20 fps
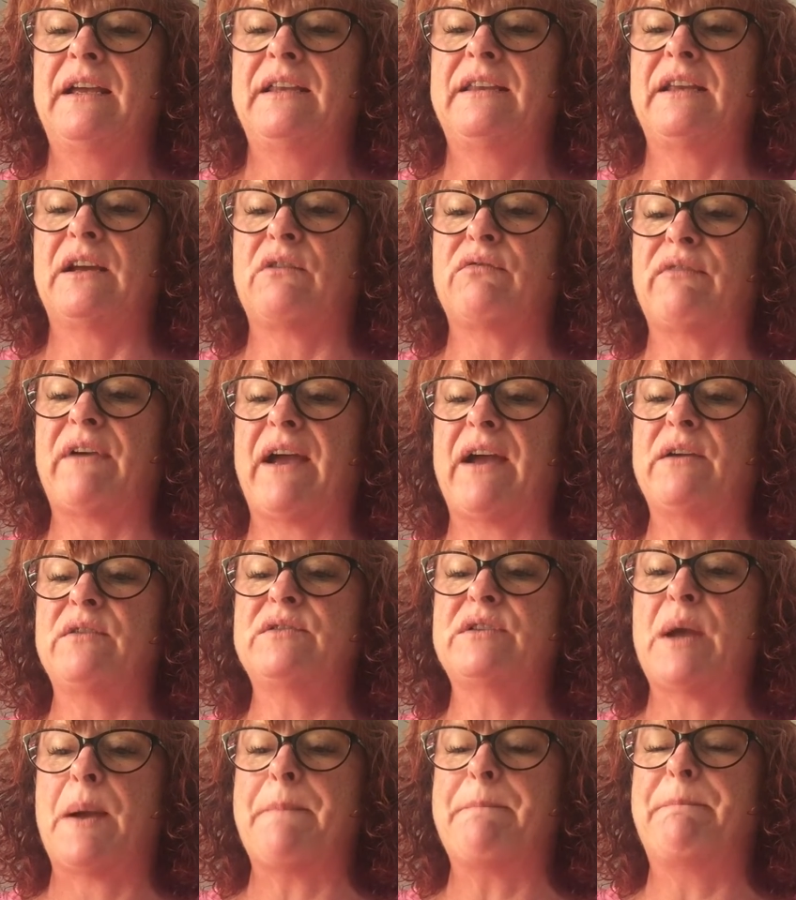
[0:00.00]
The
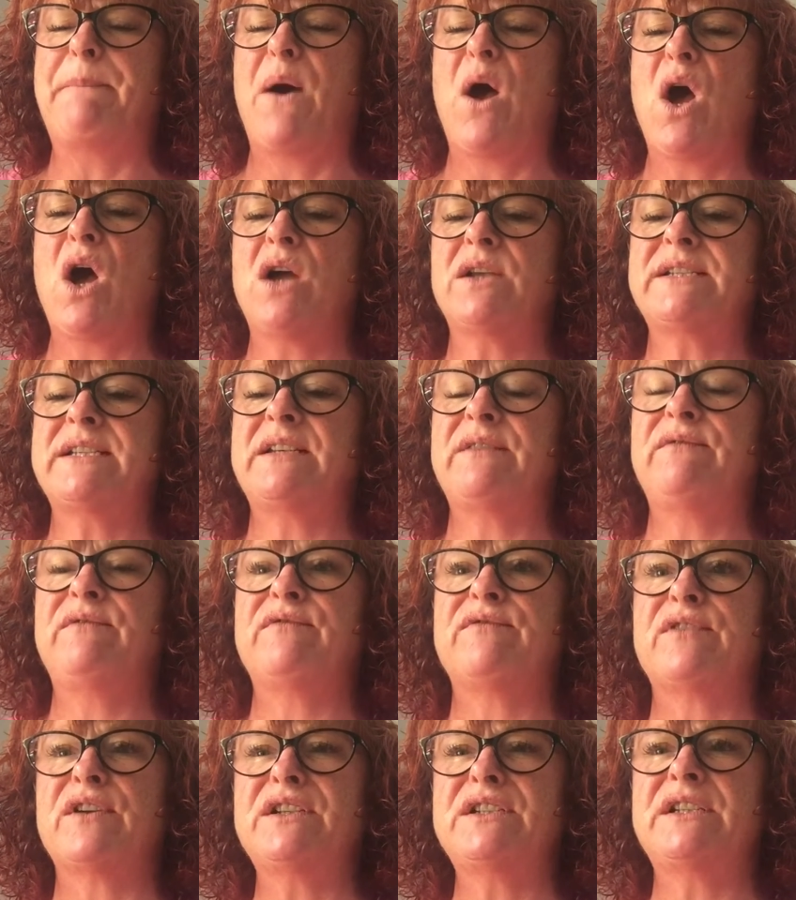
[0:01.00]
crowd parted in
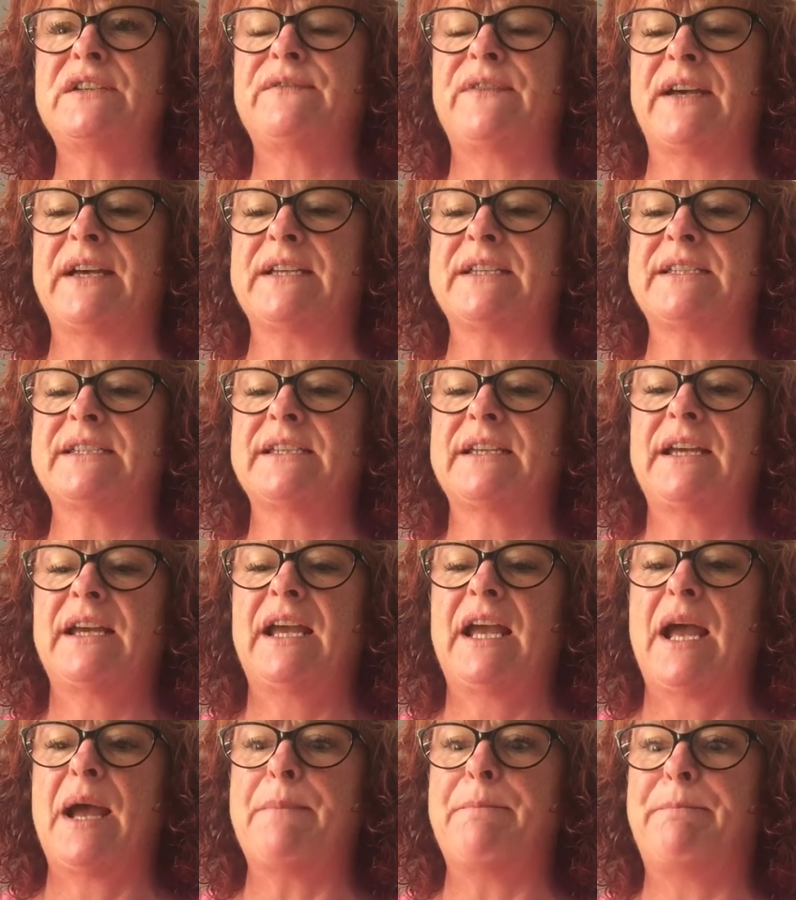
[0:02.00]
front of us
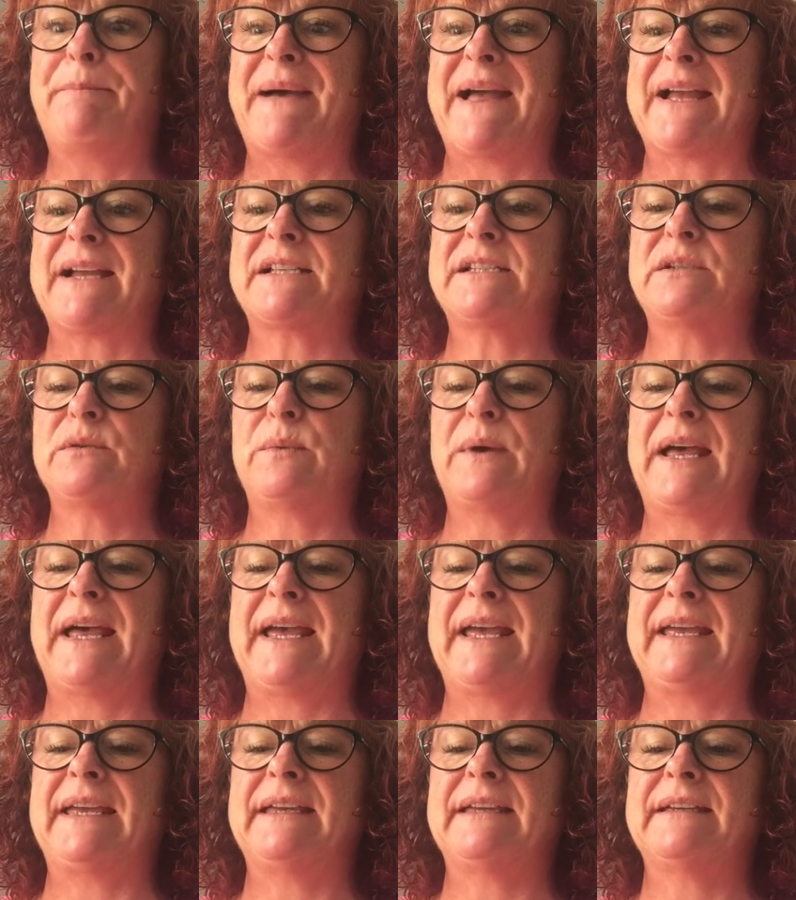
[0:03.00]
and backed
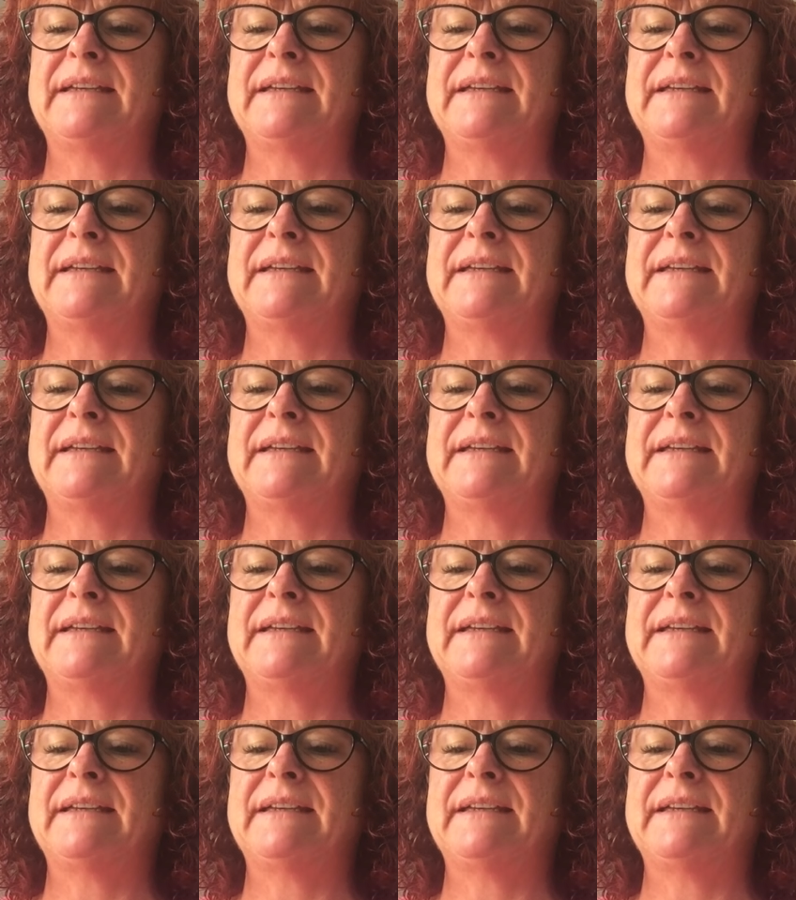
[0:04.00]
away.